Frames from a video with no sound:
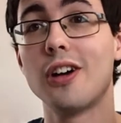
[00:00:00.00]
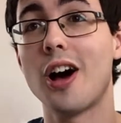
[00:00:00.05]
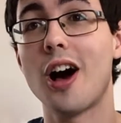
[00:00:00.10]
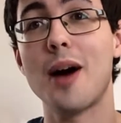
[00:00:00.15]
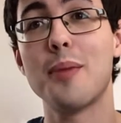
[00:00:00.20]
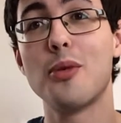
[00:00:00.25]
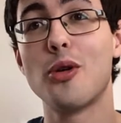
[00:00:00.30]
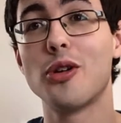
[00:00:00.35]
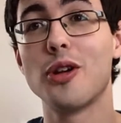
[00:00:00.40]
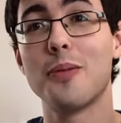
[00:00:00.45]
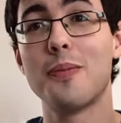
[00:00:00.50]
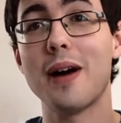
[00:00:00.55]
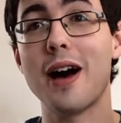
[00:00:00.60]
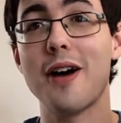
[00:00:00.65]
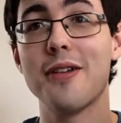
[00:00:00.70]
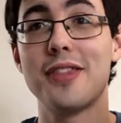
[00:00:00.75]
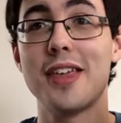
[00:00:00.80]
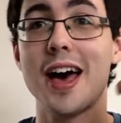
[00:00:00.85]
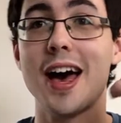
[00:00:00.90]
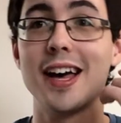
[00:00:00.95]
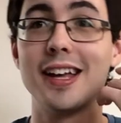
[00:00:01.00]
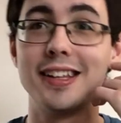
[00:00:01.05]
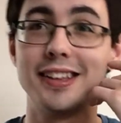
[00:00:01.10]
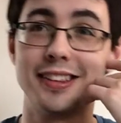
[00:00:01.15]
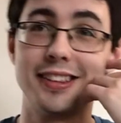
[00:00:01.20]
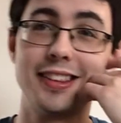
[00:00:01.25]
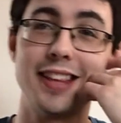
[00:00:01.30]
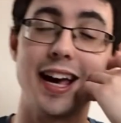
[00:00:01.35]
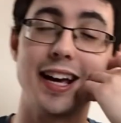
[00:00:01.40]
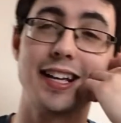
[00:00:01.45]
I'm all about
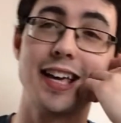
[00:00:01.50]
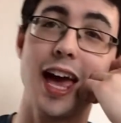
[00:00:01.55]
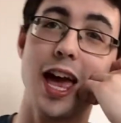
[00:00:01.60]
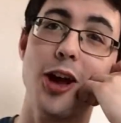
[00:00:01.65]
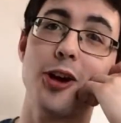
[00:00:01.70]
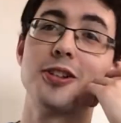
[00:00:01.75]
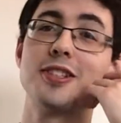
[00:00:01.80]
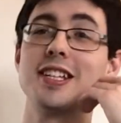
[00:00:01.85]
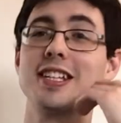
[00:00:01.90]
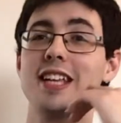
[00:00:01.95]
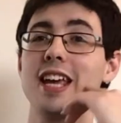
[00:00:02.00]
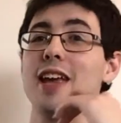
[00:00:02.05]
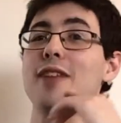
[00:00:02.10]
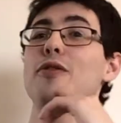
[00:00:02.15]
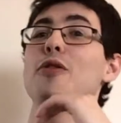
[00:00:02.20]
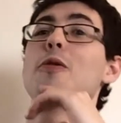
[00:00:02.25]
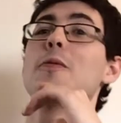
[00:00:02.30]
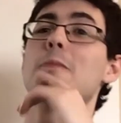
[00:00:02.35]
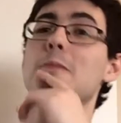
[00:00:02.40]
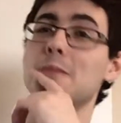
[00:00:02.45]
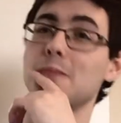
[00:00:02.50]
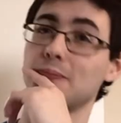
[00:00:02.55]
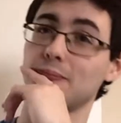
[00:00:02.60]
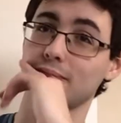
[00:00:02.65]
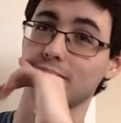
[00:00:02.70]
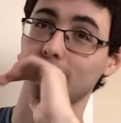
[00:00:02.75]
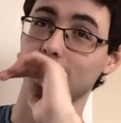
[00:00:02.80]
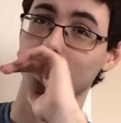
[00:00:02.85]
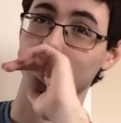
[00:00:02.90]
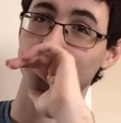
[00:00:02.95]
that chaotic evil
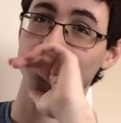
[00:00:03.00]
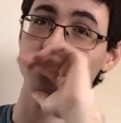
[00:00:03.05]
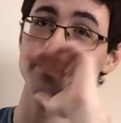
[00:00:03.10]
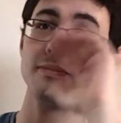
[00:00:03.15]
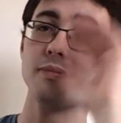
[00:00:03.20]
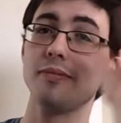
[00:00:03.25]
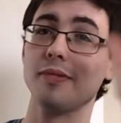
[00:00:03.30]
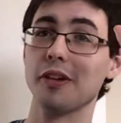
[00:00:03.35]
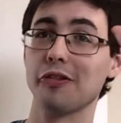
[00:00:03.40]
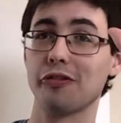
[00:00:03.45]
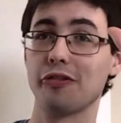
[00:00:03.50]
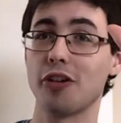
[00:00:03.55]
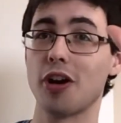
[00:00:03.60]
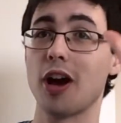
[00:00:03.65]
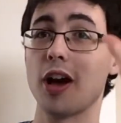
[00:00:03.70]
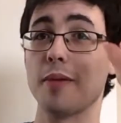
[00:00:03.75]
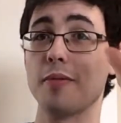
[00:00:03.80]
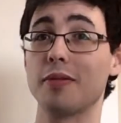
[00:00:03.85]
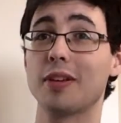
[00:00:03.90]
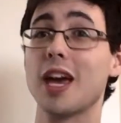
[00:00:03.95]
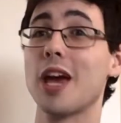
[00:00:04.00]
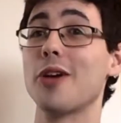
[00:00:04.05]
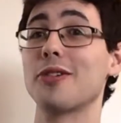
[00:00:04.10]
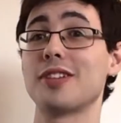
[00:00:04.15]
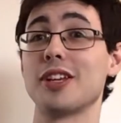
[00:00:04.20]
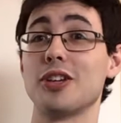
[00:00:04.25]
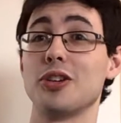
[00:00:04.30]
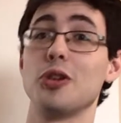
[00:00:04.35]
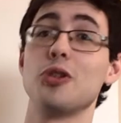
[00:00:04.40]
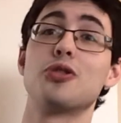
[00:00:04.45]
vibe,
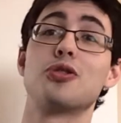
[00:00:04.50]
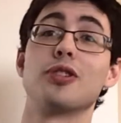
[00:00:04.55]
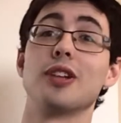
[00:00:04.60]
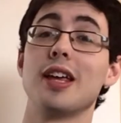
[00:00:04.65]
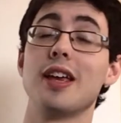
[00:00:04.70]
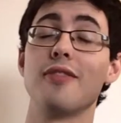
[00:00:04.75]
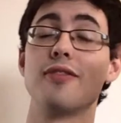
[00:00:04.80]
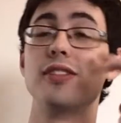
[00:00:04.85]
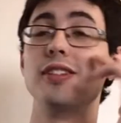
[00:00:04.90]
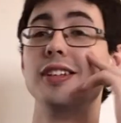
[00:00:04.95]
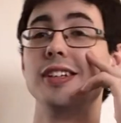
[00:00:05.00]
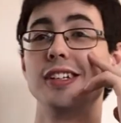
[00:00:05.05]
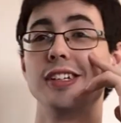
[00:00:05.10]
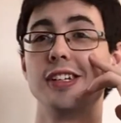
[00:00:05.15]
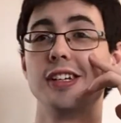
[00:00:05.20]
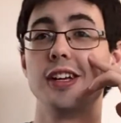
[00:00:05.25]
chaotic neutral even.